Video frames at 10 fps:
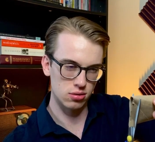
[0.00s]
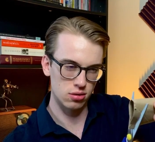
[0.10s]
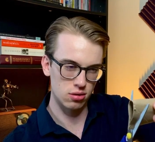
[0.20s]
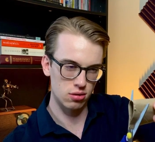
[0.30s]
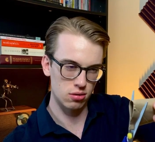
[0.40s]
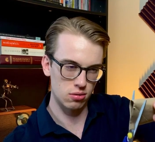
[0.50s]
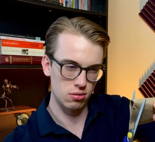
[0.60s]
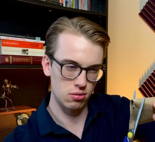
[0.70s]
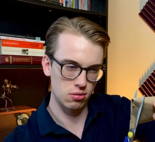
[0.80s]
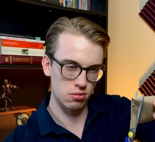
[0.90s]

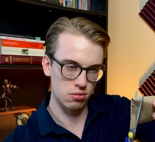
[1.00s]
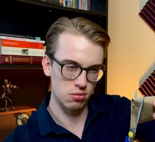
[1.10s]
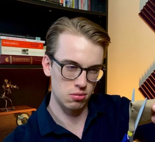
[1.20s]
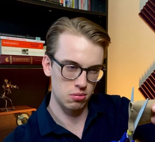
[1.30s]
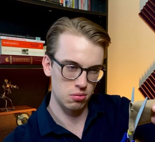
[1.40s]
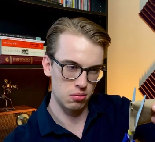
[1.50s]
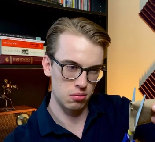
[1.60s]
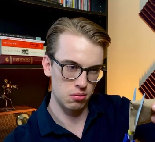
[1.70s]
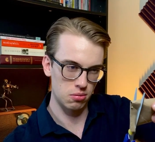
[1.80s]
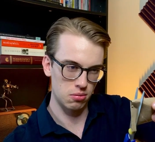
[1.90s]

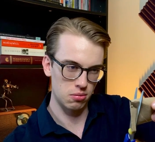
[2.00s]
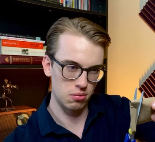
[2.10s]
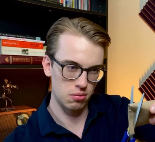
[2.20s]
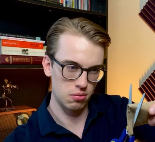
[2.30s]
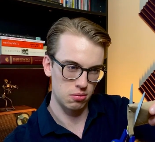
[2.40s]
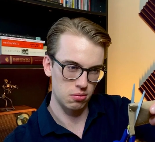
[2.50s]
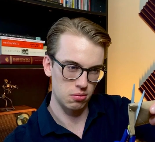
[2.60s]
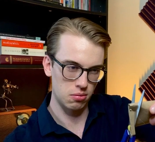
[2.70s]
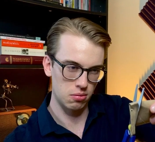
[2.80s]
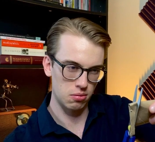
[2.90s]

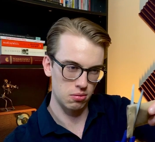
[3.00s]
(silence)